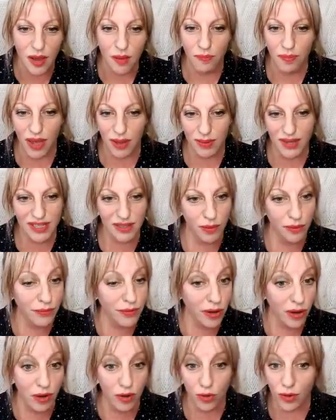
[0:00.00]
Maybe some of
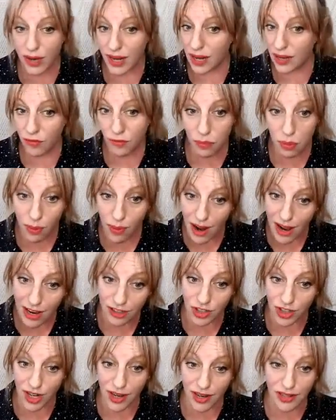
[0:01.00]
your creative
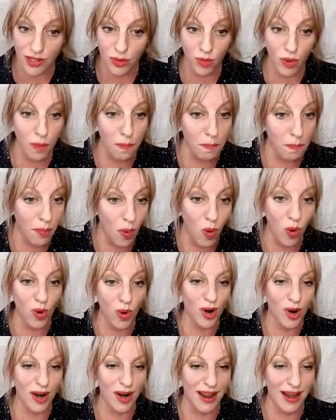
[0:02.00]
projects were
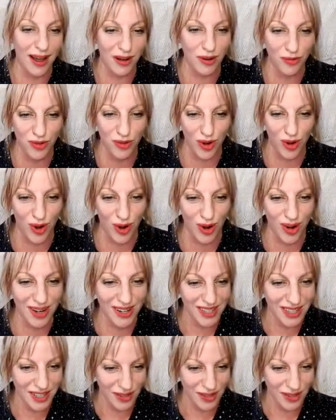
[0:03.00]
born out of your